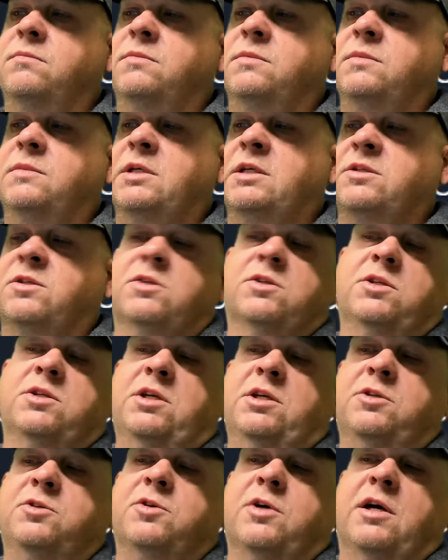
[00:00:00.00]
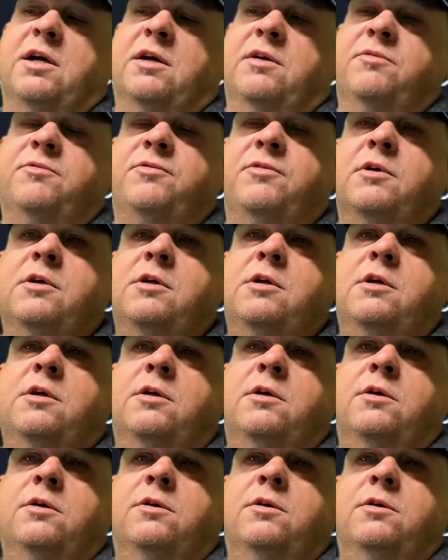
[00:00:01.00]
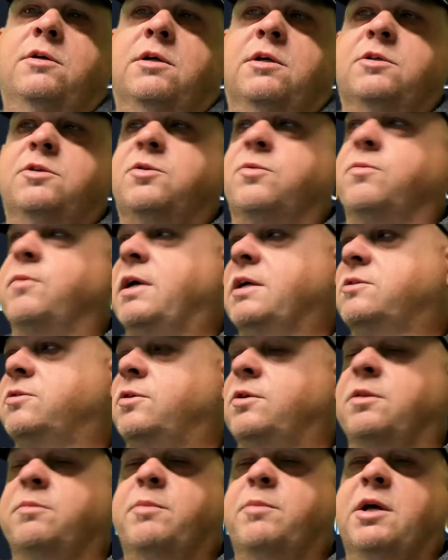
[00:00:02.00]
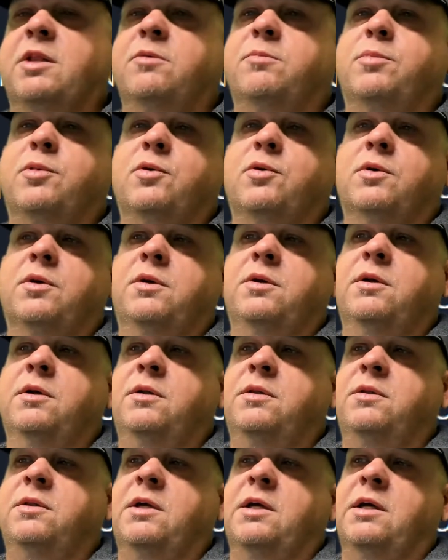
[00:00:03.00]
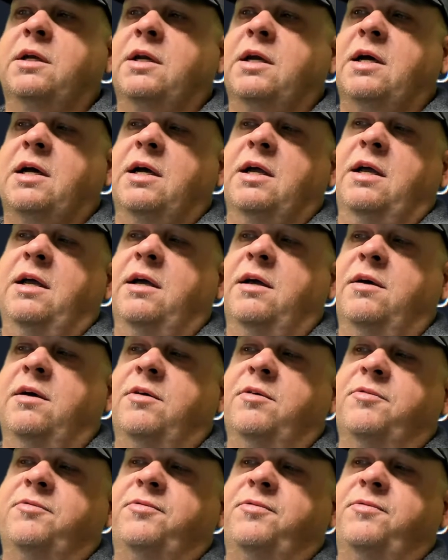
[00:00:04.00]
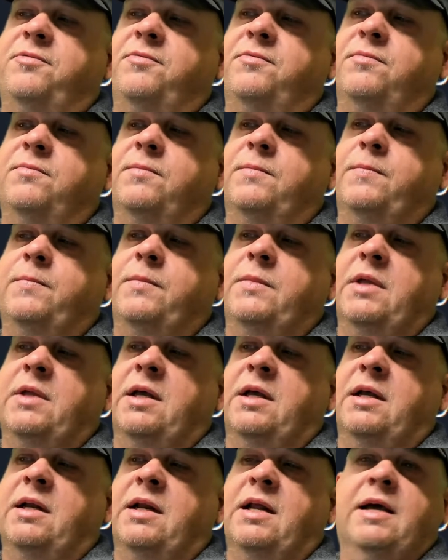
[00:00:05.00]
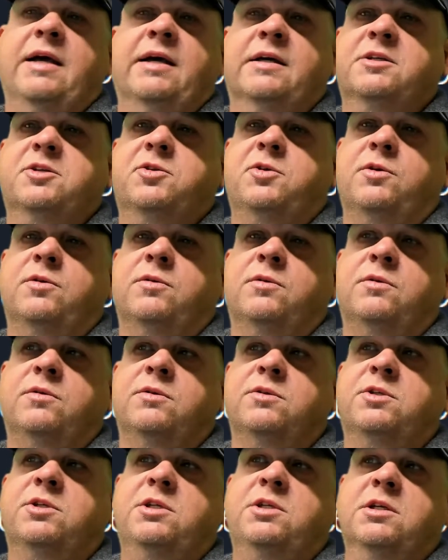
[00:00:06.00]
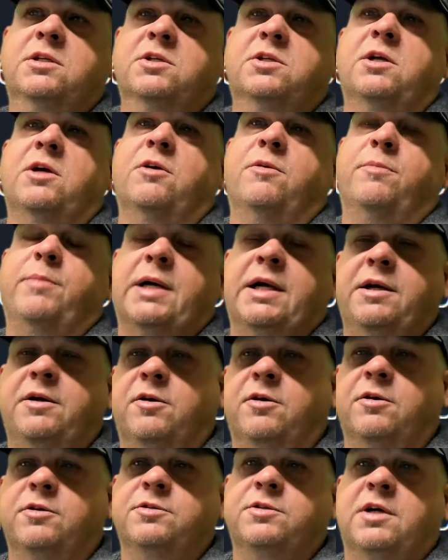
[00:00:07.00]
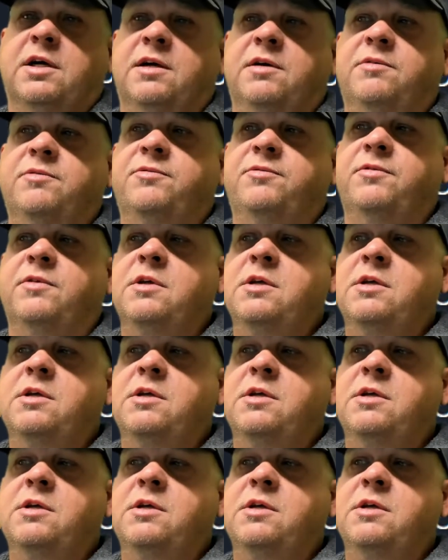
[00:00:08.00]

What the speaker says: as a C drive, direct on the motherboard. Then I have an external 6 terabyte hard drive